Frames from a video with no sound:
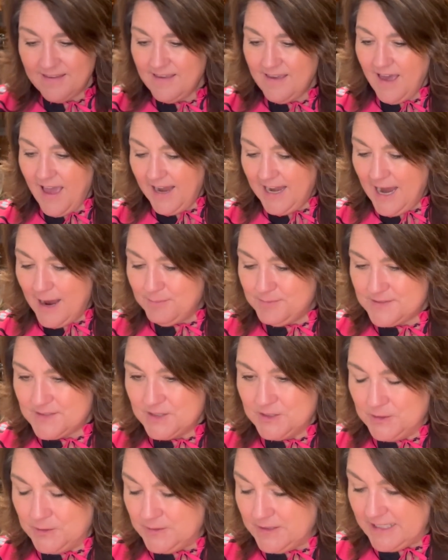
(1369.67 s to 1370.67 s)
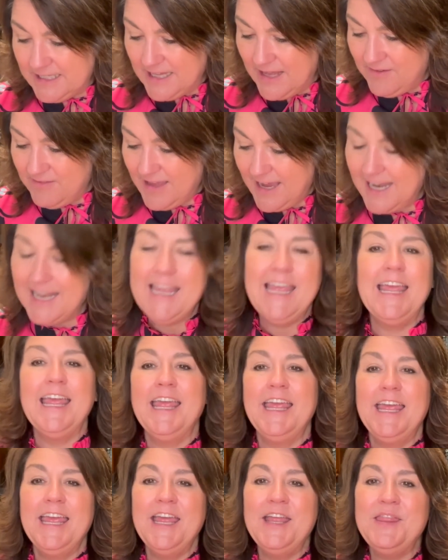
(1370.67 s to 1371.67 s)
I absolutely love that.
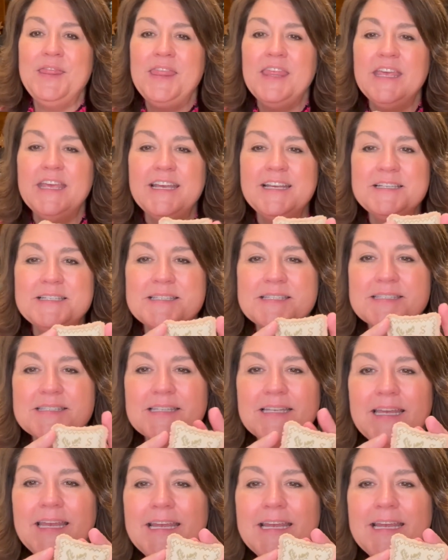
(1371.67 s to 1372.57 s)
And this